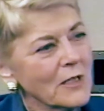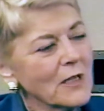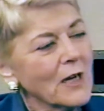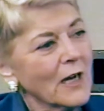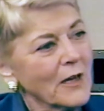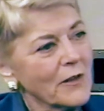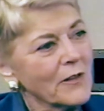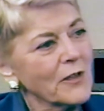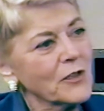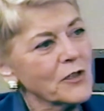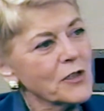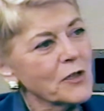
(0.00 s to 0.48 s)

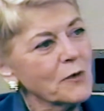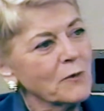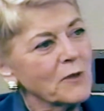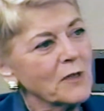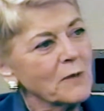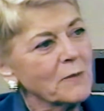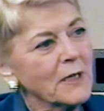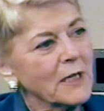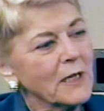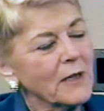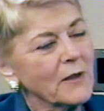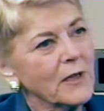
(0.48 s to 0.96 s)
I think she would
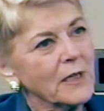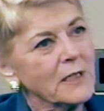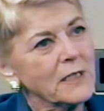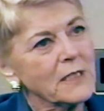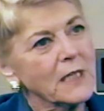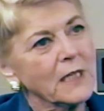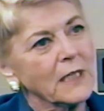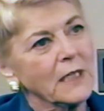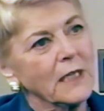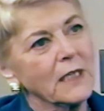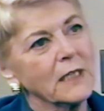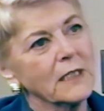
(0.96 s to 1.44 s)
have been on that
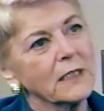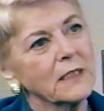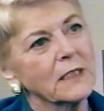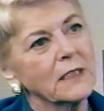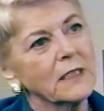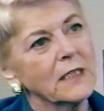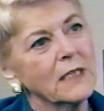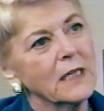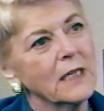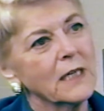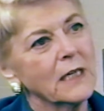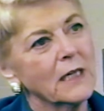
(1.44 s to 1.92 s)
ticket.
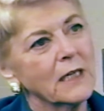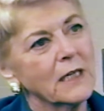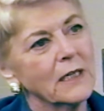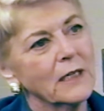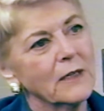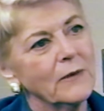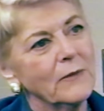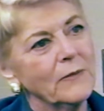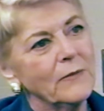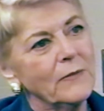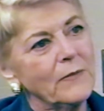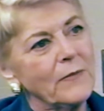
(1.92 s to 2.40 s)

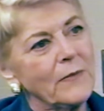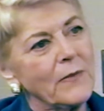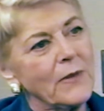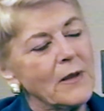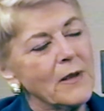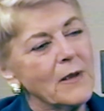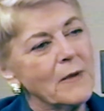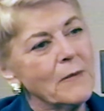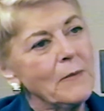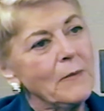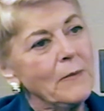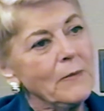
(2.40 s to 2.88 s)
Mm-hmm. um,
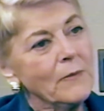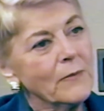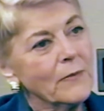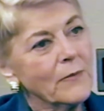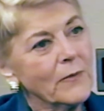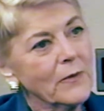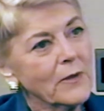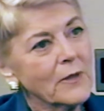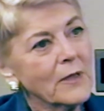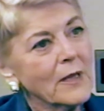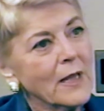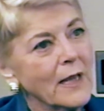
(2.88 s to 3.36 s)

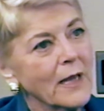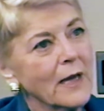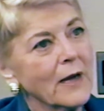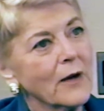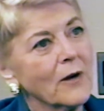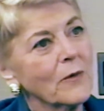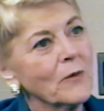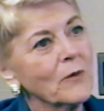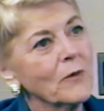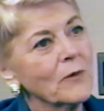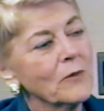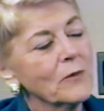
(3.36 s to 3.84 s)

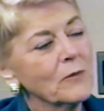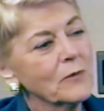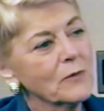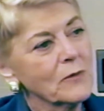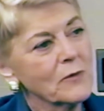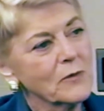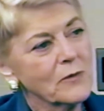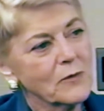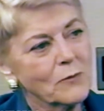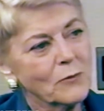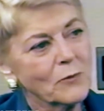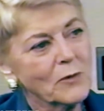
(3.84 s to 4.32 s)
now,
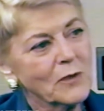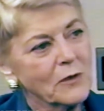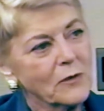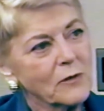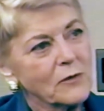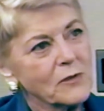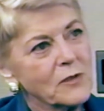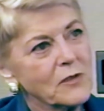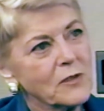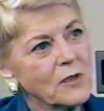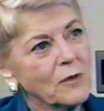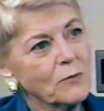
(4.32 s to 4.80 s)

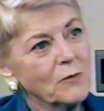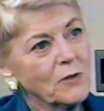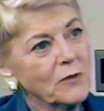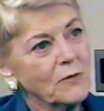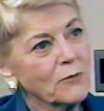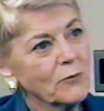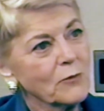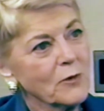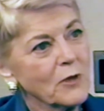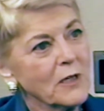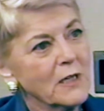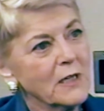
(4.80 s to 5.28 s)
will
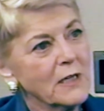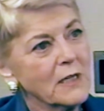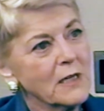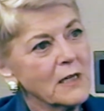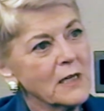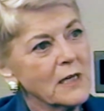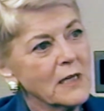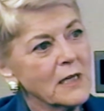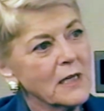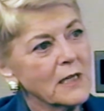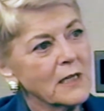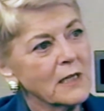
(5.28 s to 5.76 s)
someone
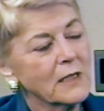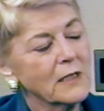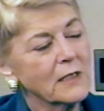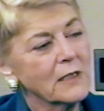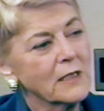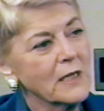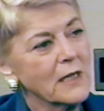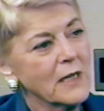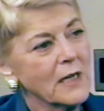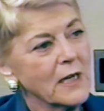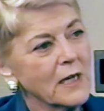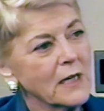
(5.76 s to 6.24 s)
run
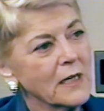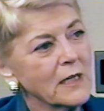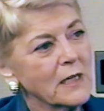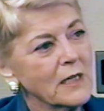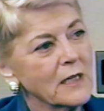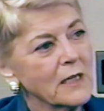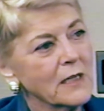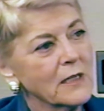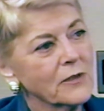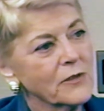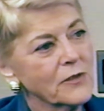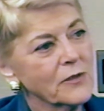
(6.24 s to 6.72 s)
in, eight,
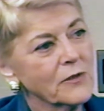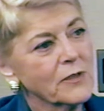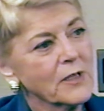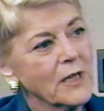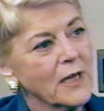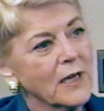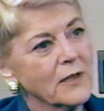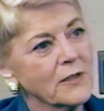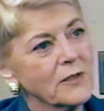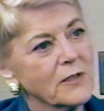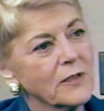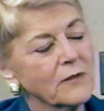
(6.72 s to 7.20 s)
in two
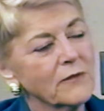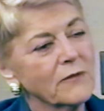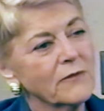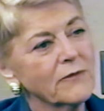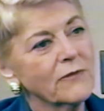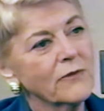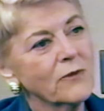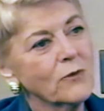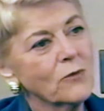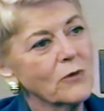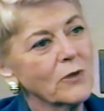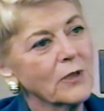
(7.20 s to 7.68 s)
thousand
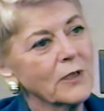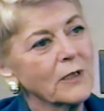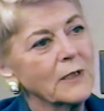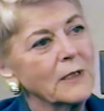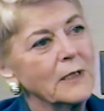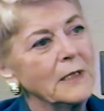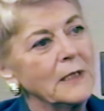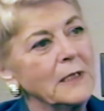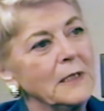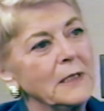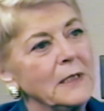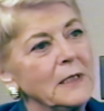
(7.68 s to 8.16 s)
four?
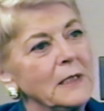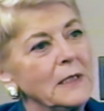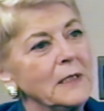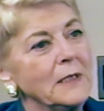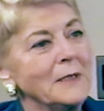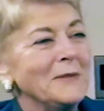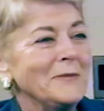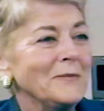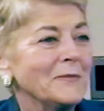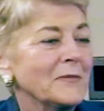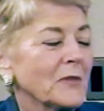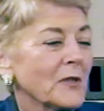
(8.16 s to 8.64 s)

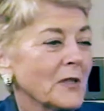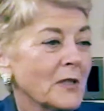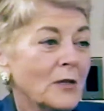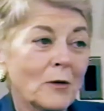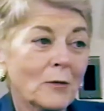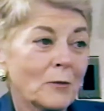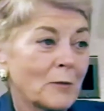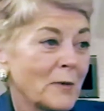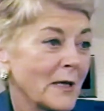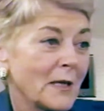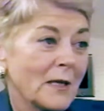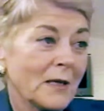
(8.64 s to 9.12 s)

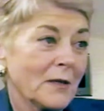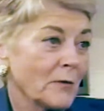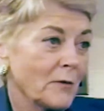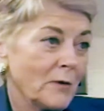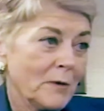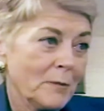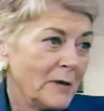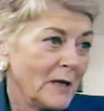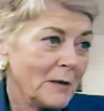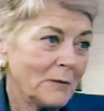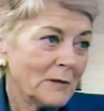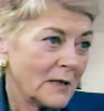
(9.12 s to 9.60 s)
Nobody on the
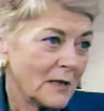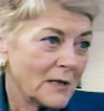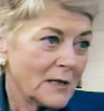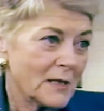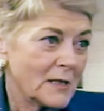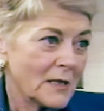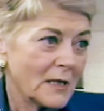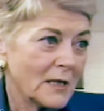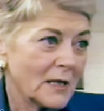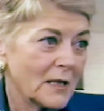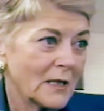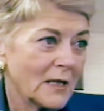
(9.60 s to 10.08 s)
Republican
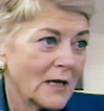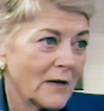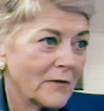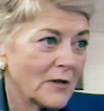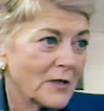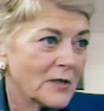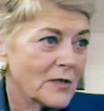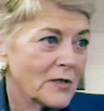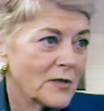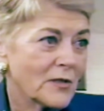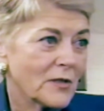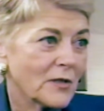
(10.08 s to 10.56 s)
side,
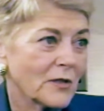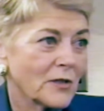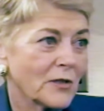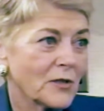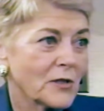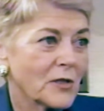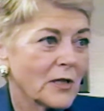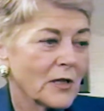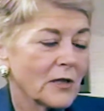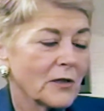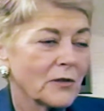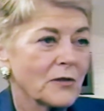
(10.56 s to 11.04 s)
obviously, is going
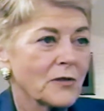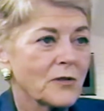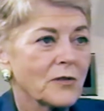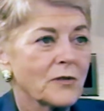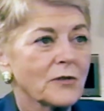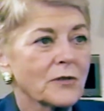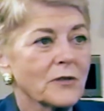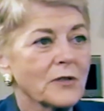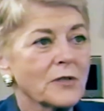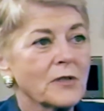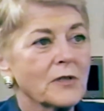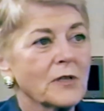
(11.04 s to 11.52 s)
to challenge
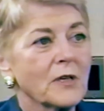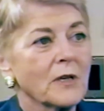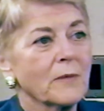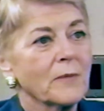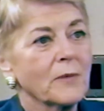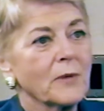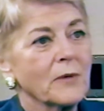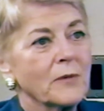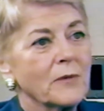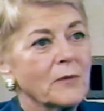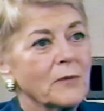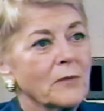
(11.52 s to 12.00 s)
George
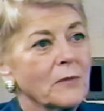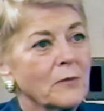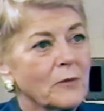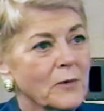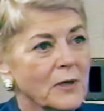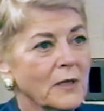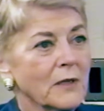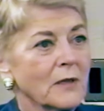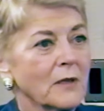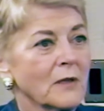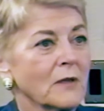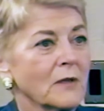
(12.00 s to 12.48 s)
W.
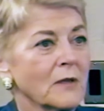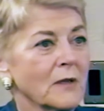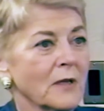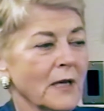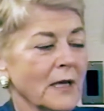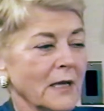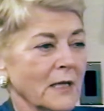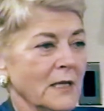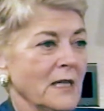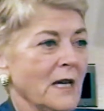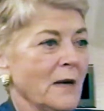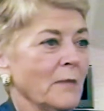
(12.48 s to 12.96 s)
Will
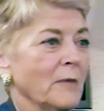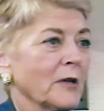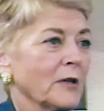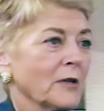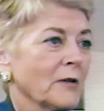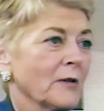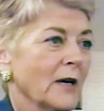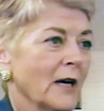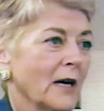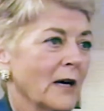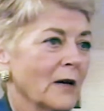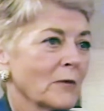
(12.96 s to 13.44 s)
a
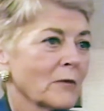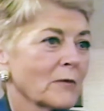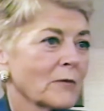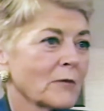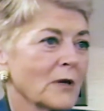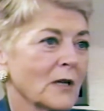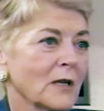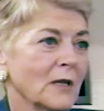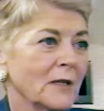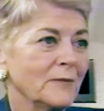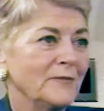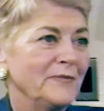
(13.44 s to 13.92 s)
Democrat
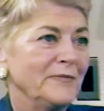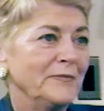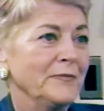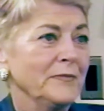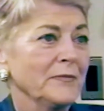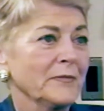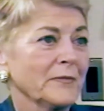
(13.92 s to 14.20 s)
run?